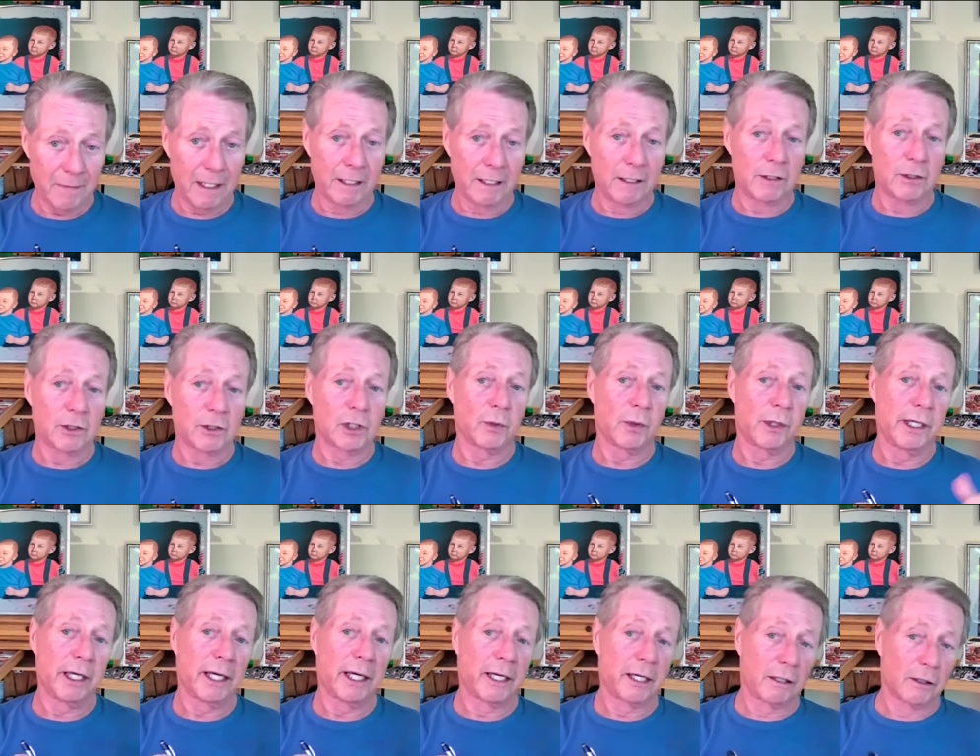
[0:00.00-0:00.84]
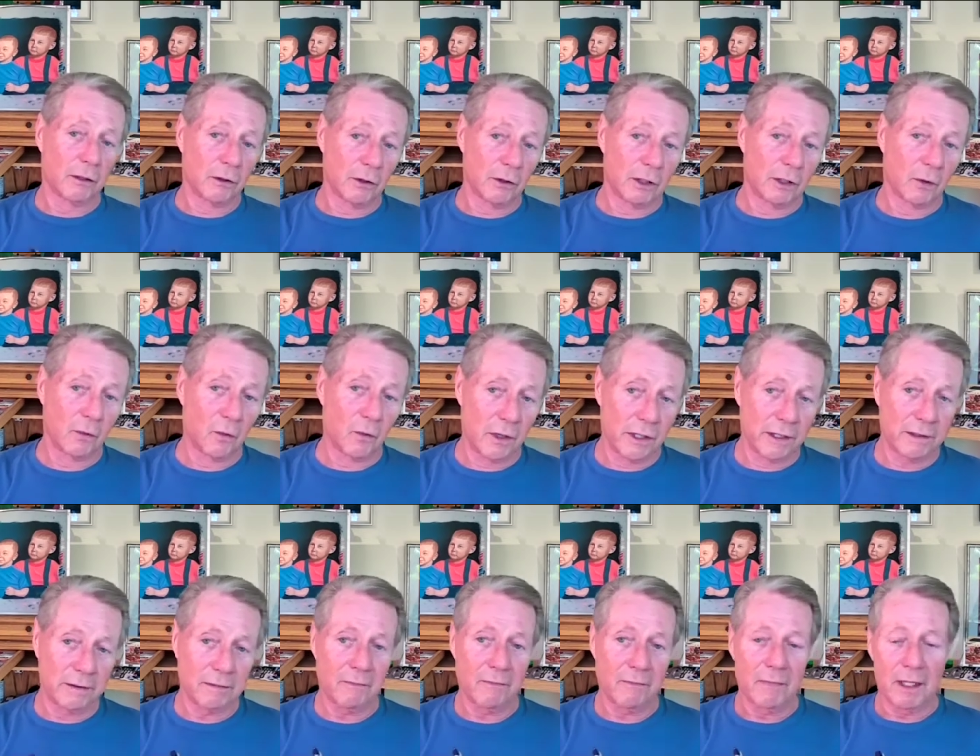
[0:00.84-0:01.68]
So we had interleukin
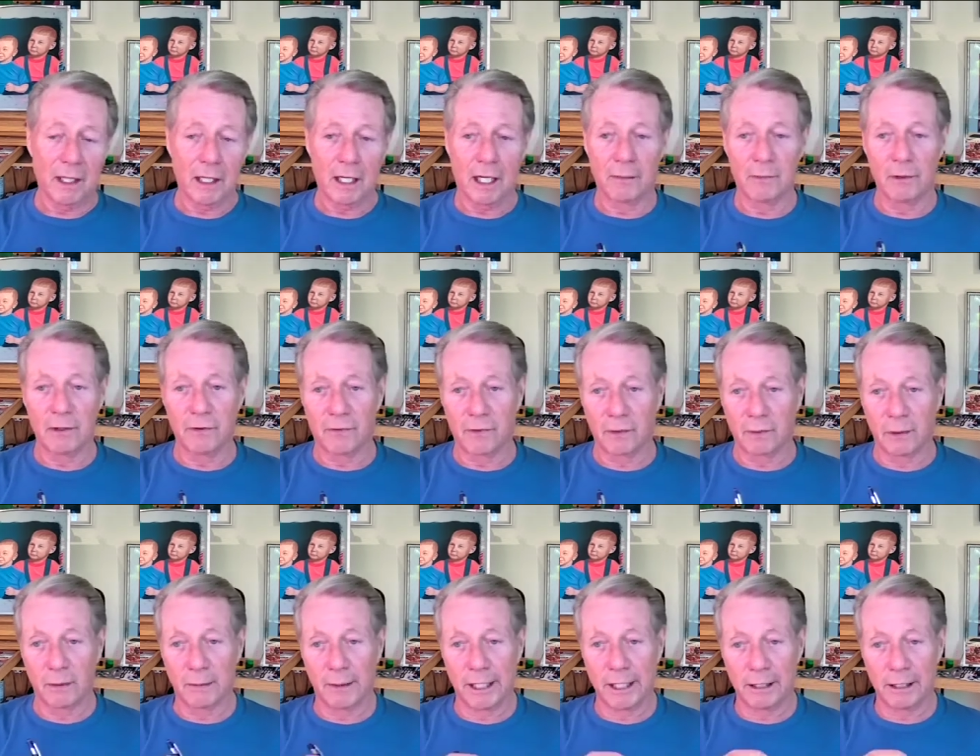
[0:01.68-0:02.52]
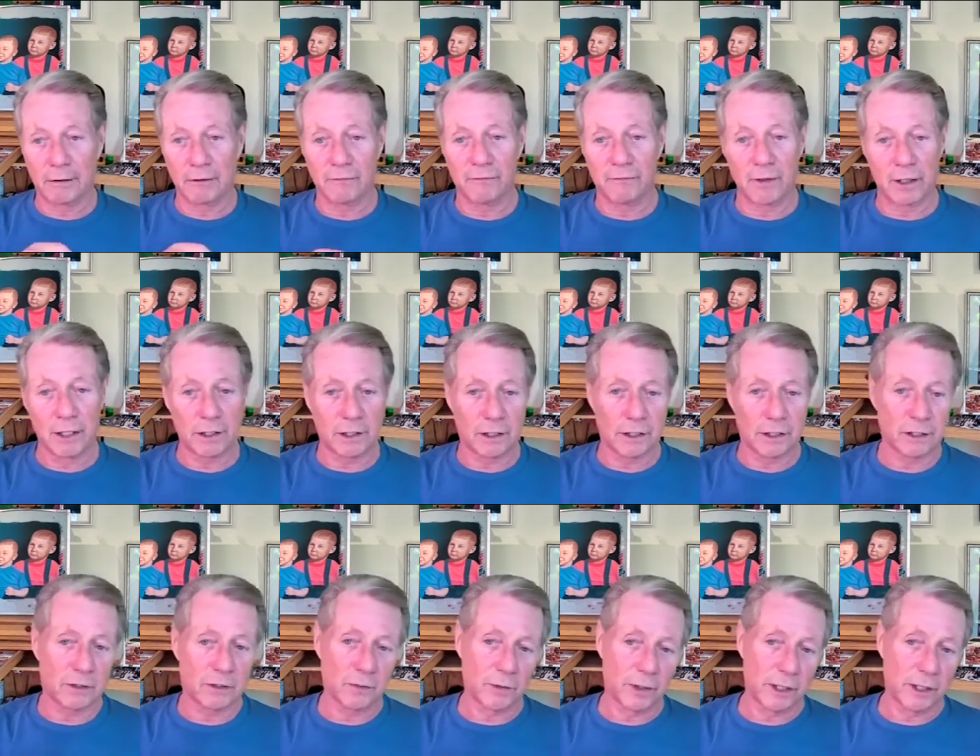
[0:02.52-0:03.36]
1 coming from the
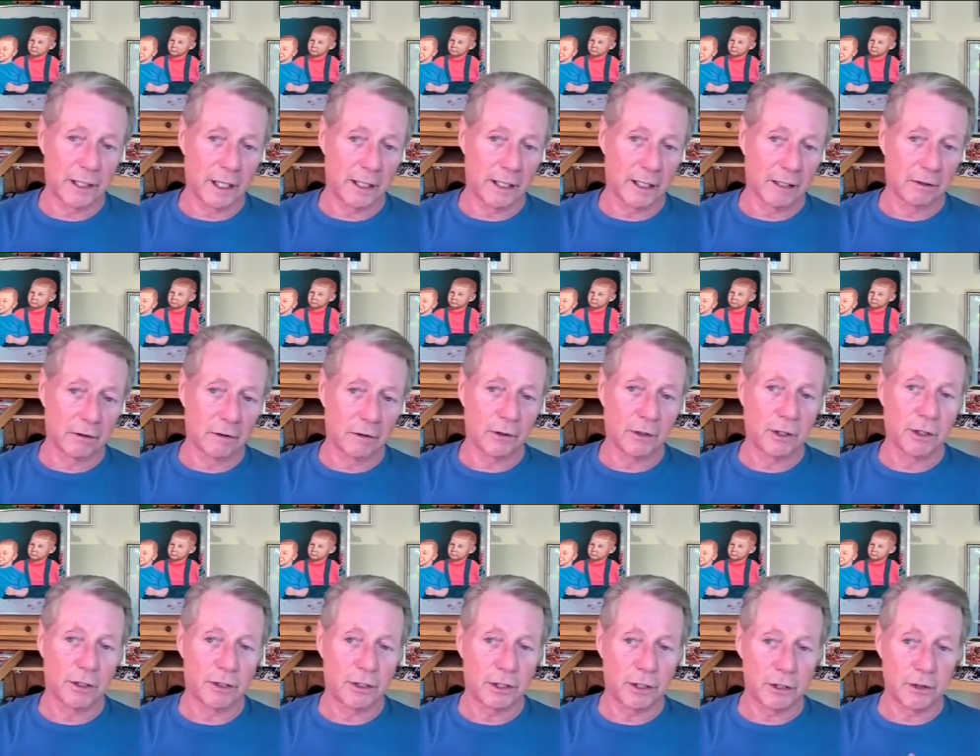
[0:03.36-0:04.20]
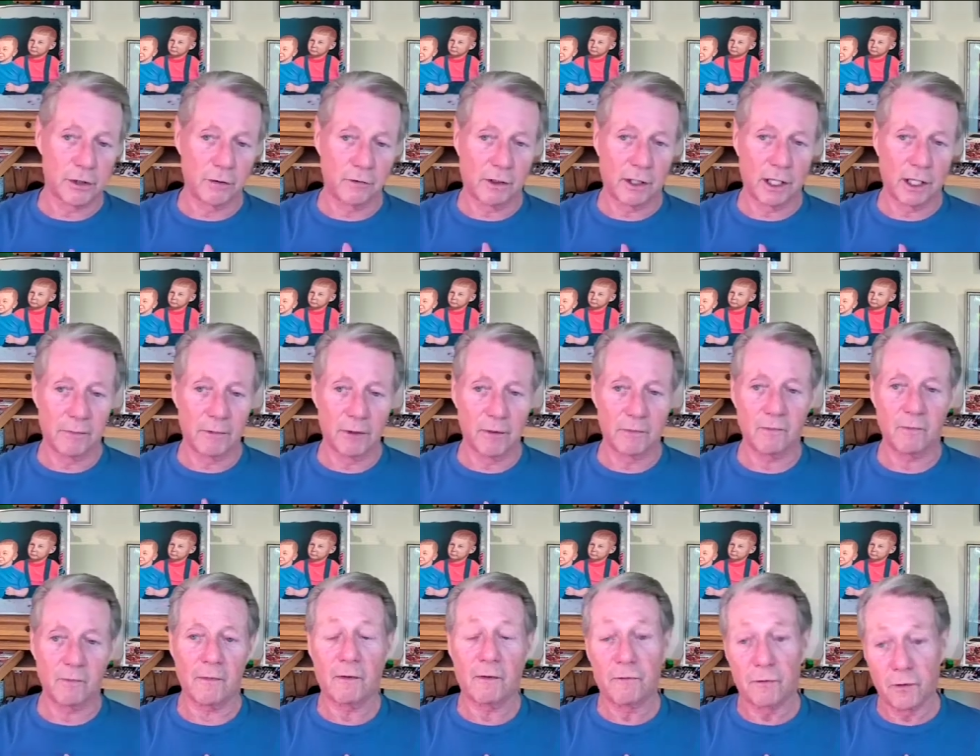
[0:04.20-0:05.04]
macrophages. We had interleukin 2
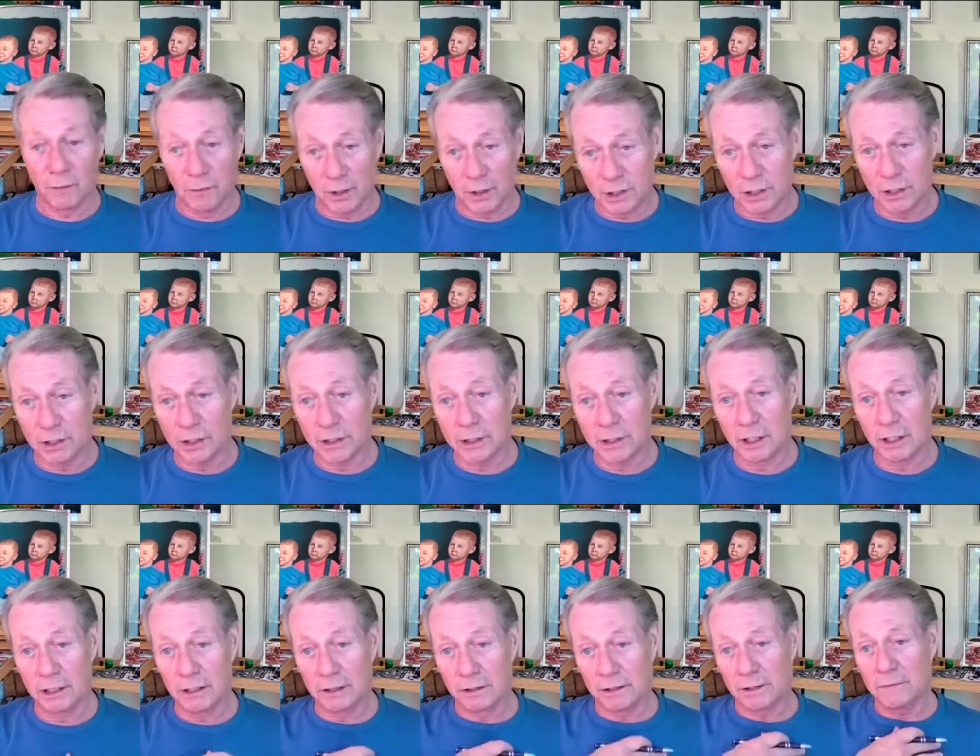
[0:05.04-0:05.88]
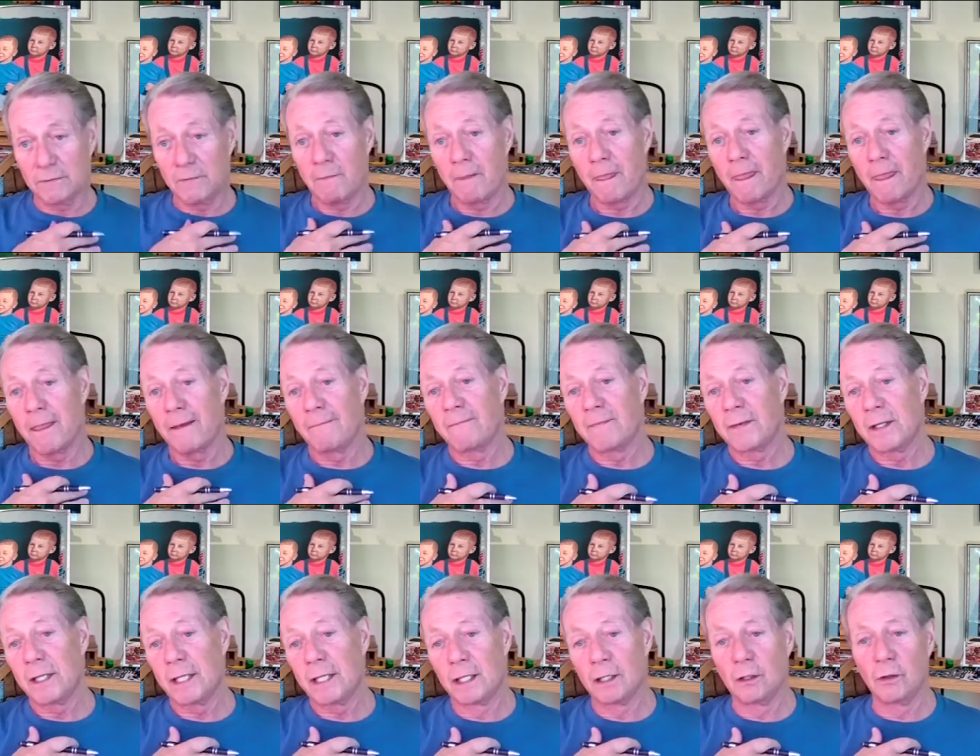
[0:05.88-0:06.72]
coming from the T cells.
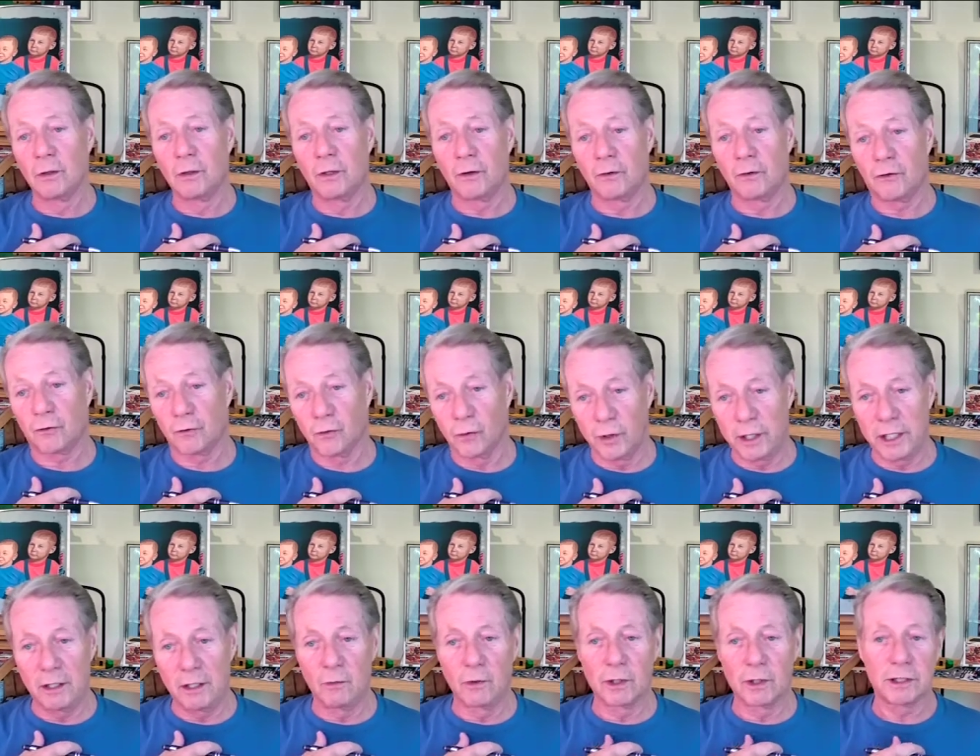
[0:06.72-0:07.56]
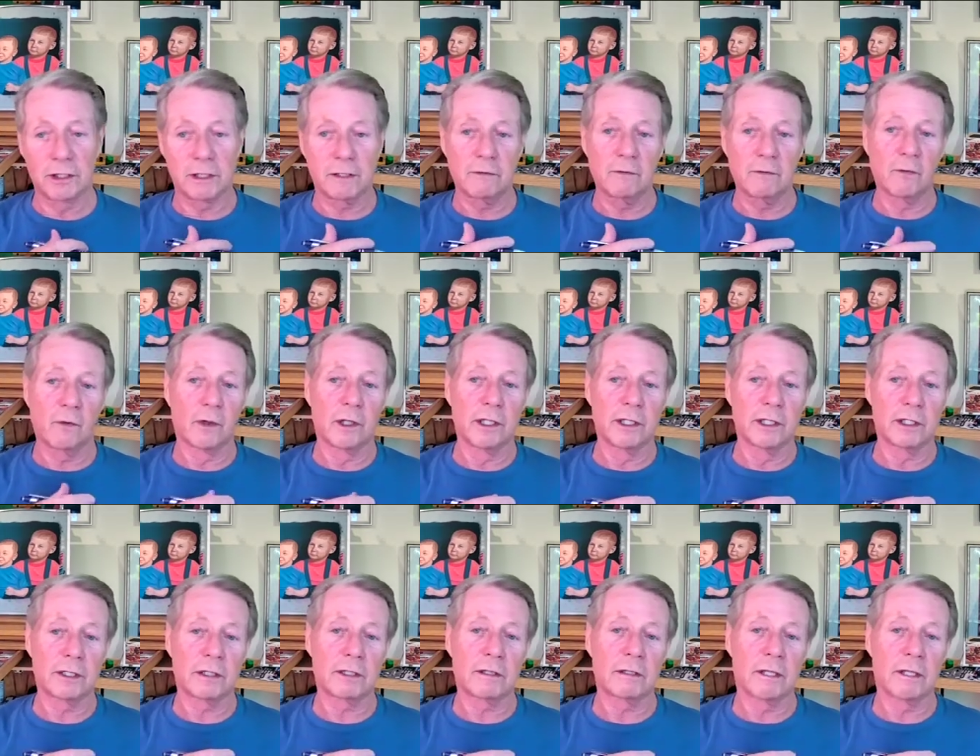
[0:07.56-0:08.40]
Interleukin 3
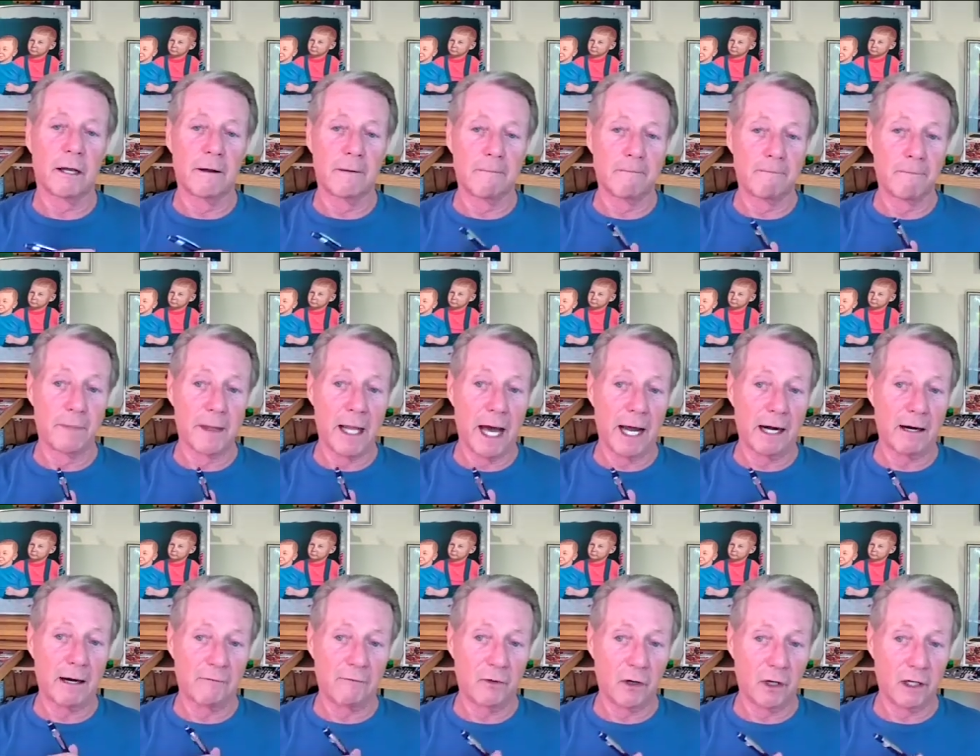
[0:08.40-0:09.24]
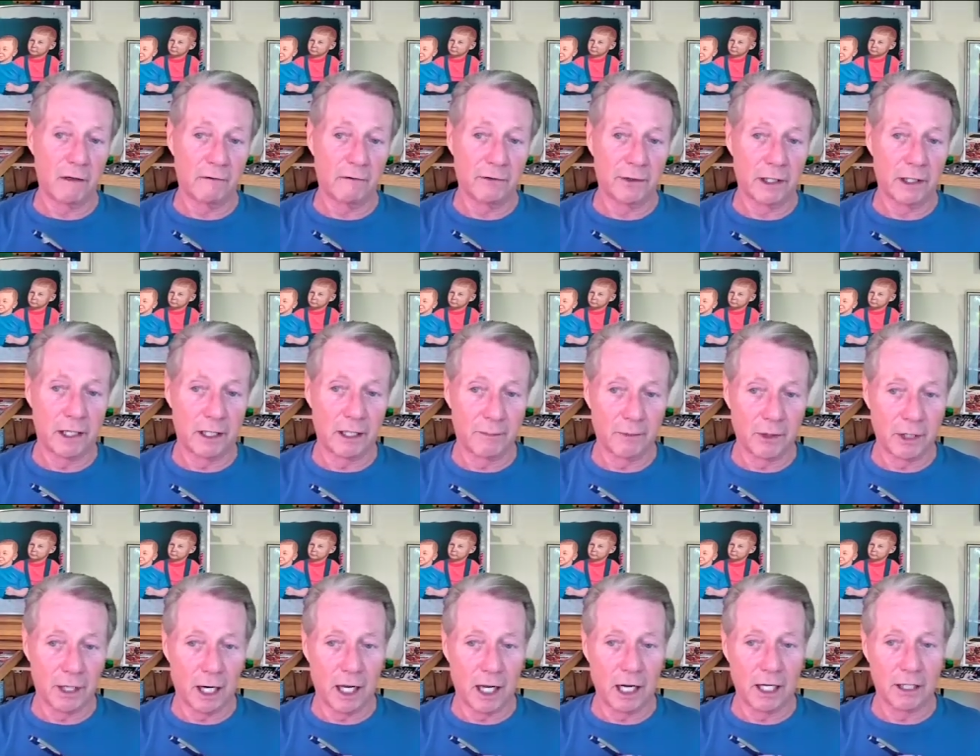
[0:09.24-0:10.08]
was not involved in
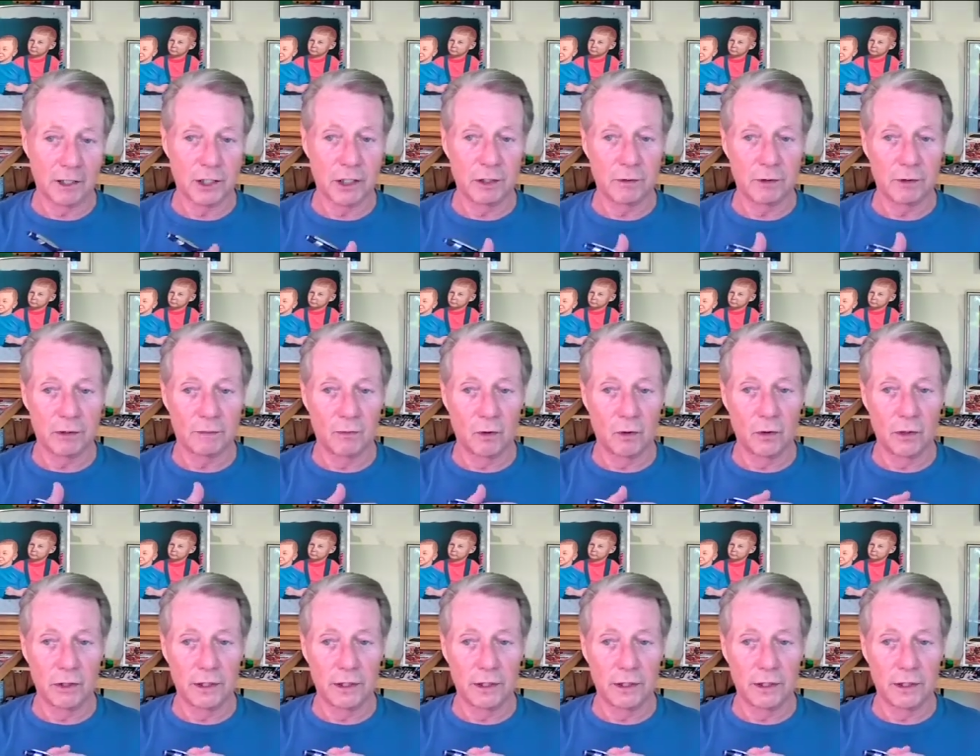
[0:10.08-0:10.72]
immunology, was more in the